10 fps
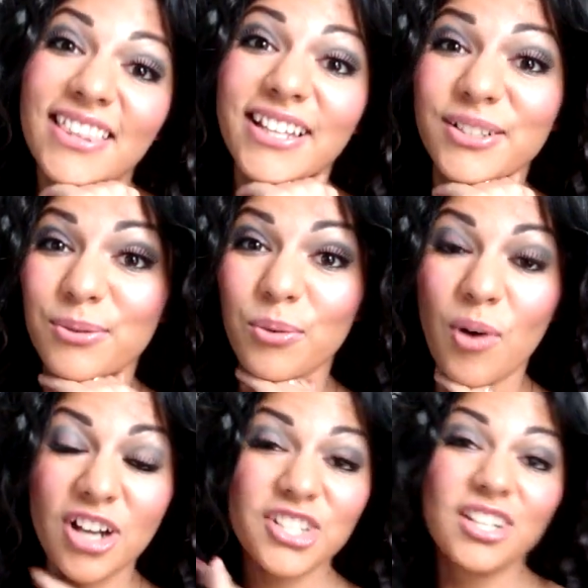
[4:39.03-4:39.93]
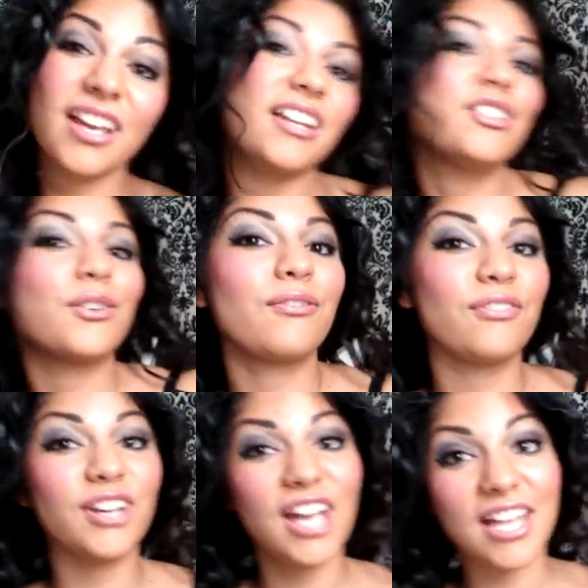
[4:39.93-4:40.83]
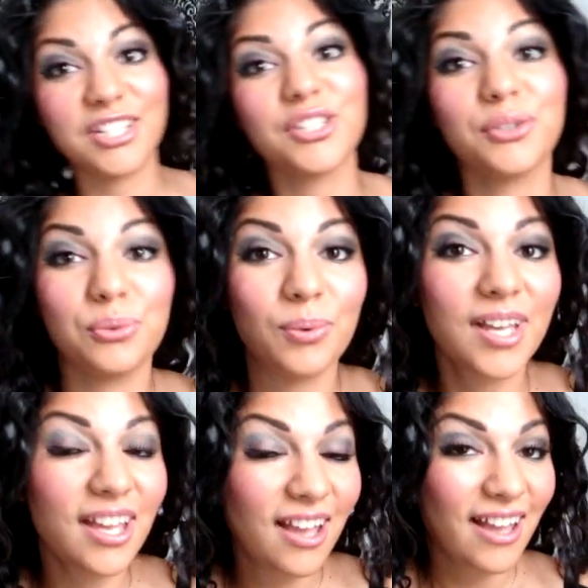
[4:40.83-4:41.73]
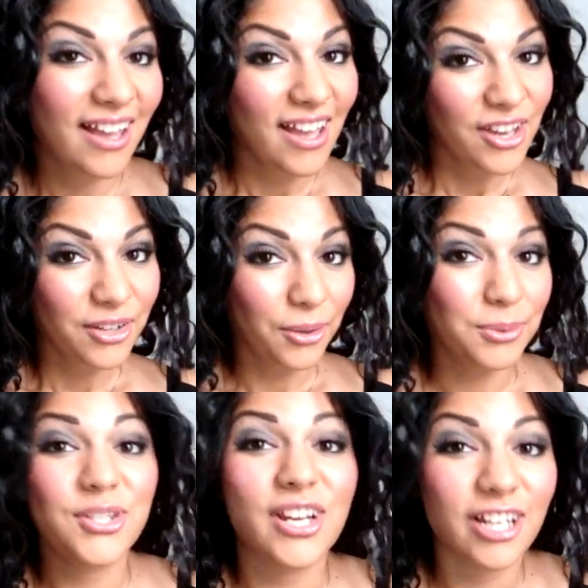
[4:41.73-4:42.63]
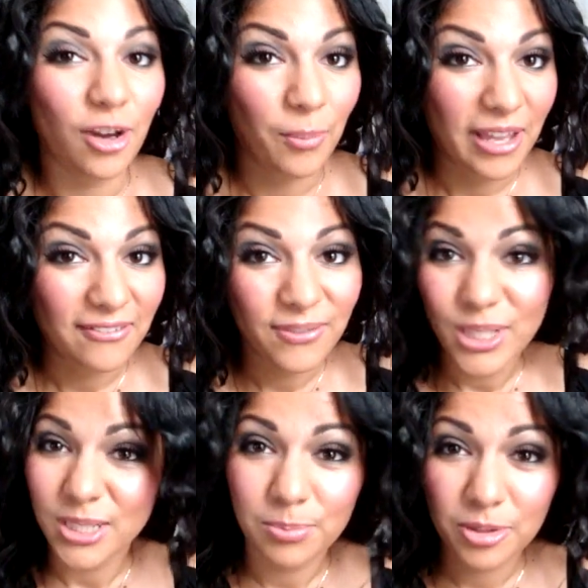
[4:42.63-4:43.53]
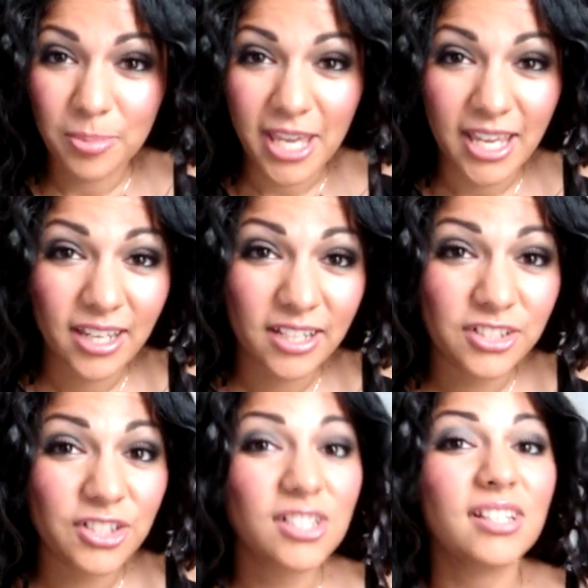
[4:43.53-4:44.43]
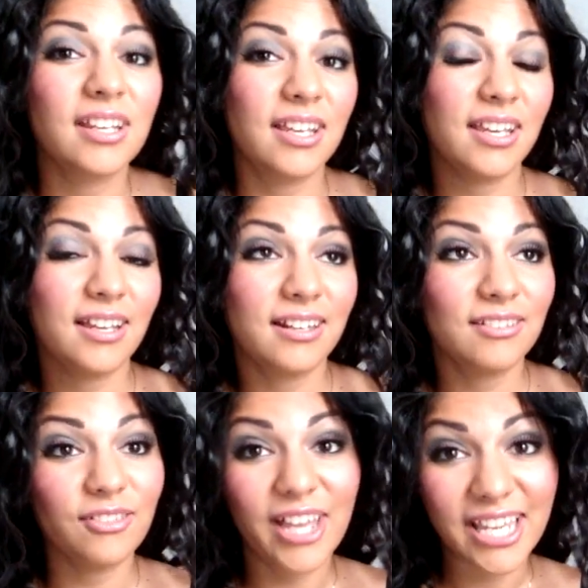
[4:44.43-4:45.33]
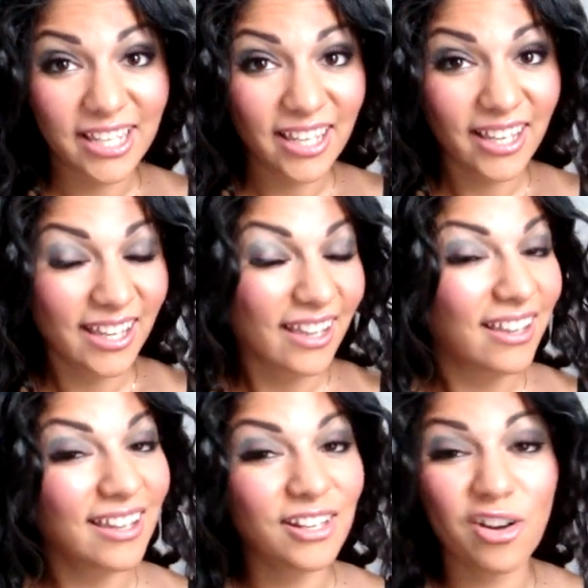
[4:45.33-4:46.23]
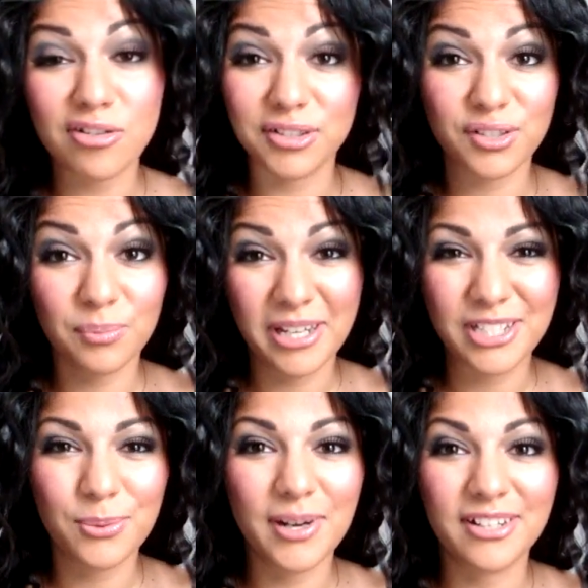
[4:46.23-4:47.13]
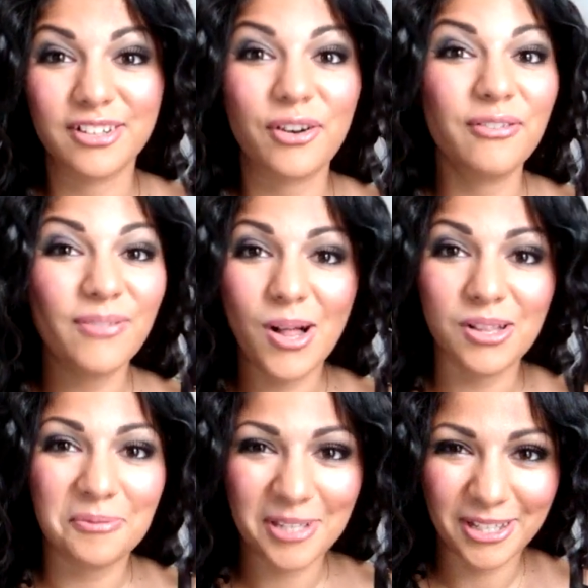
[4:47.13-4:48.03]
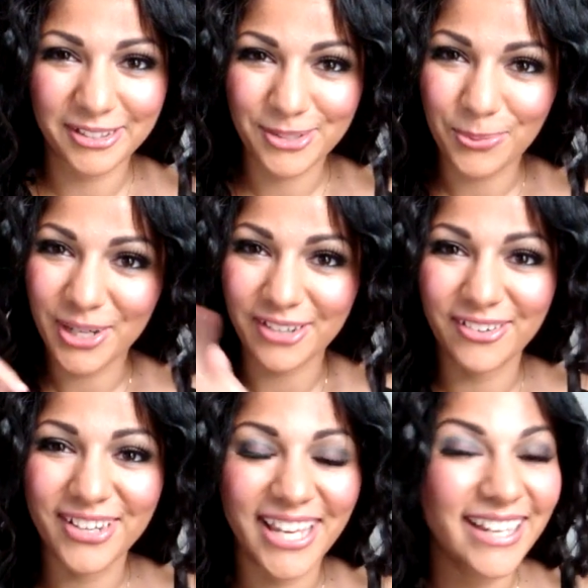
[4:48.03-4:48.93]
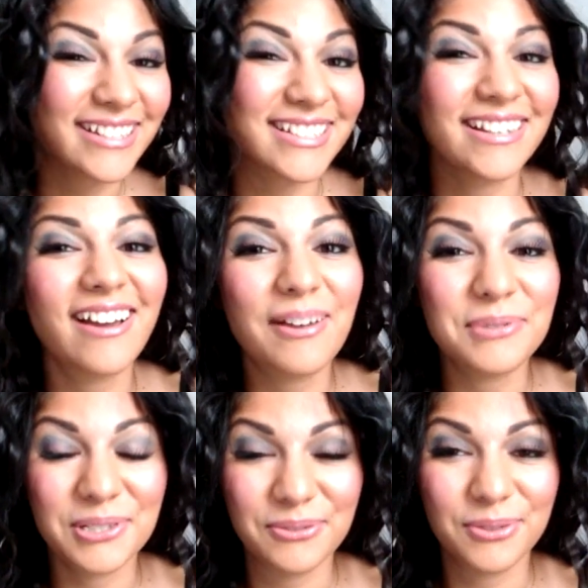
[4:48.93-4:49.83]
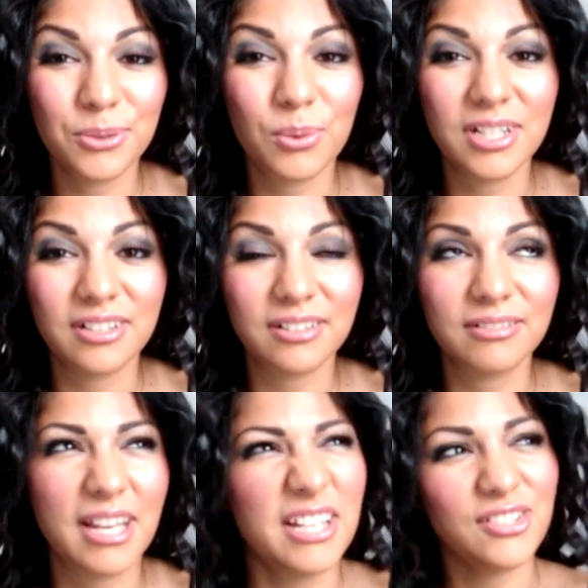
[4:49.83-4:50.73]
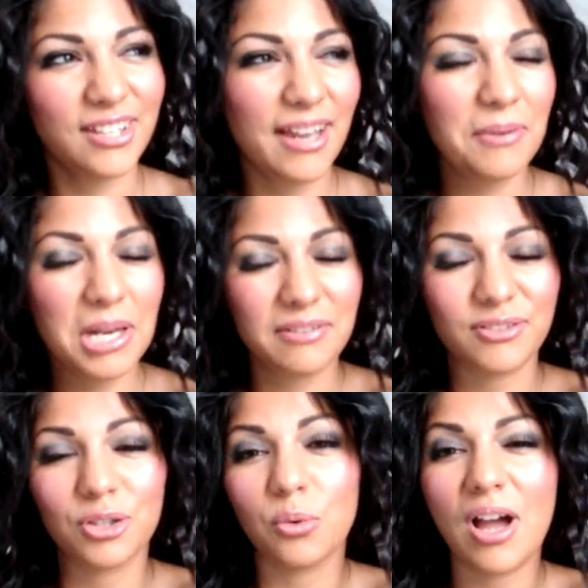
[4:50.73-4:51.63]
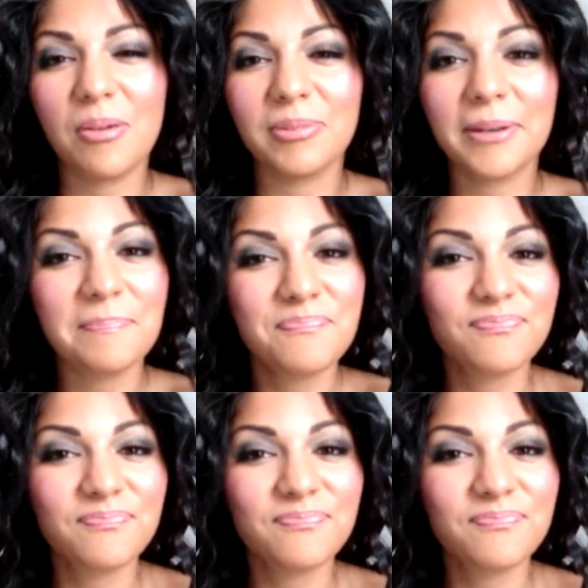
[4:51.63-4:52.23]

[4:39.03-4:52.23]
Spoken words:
Thanks for watching, and don't forget to go check out my Facebook page and like it, and also my Twitter. Go follow me on Twitter, okay? Because I have a new Twitter. Actually, I've had it for a while, but